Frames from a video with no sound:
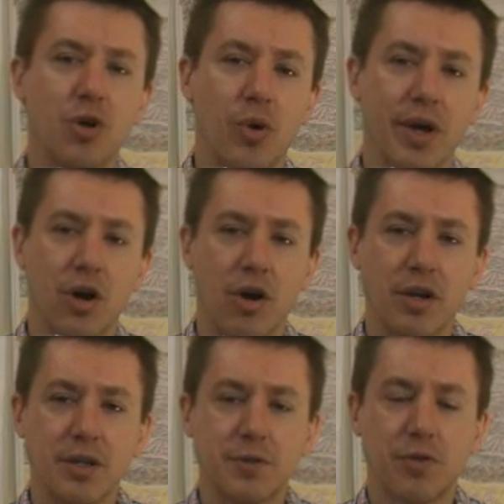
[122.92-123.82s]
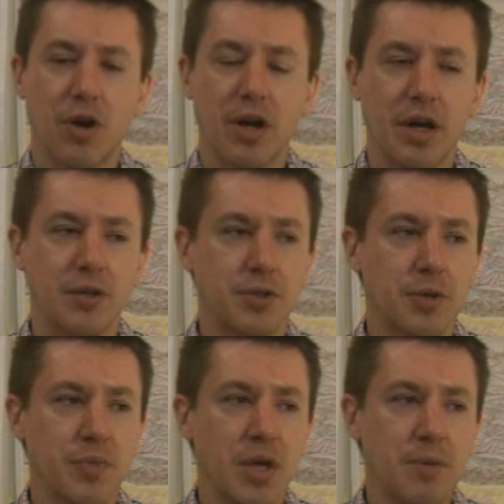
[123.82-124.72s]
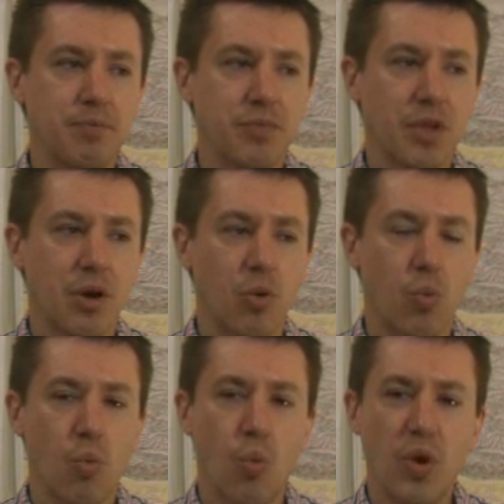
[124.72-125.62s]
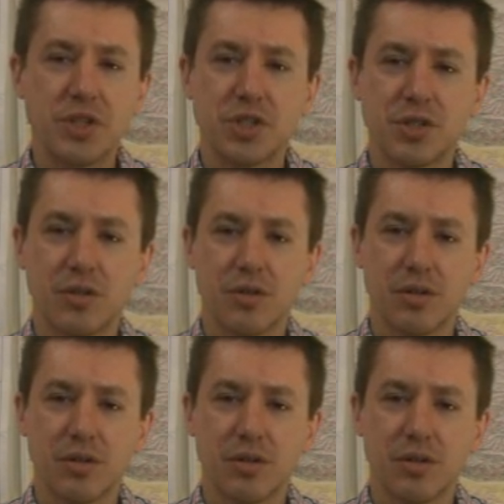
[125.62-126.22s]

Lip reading: going on as far as which